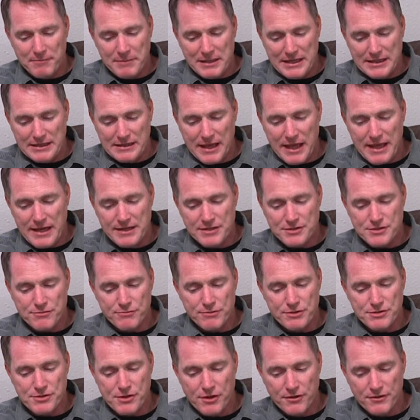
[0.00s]
being late as a
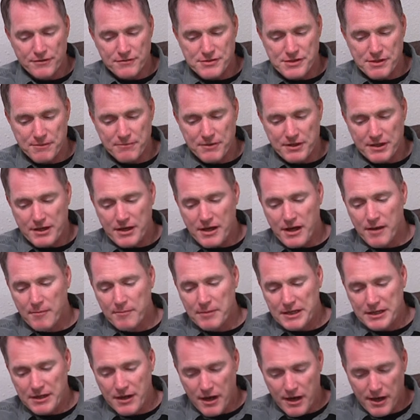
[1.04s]
result of something
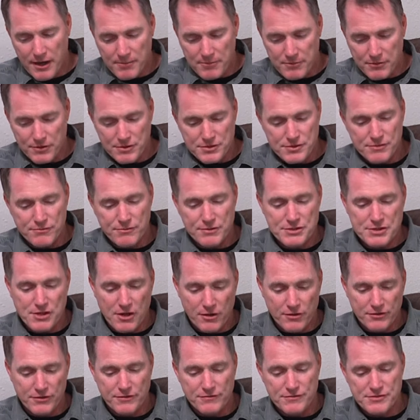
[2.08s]
coming up or as a
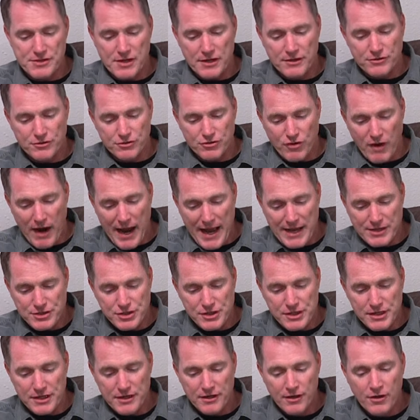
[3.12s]
result of sudden
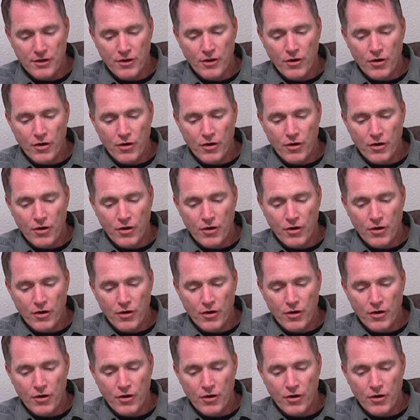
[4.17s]
tragedy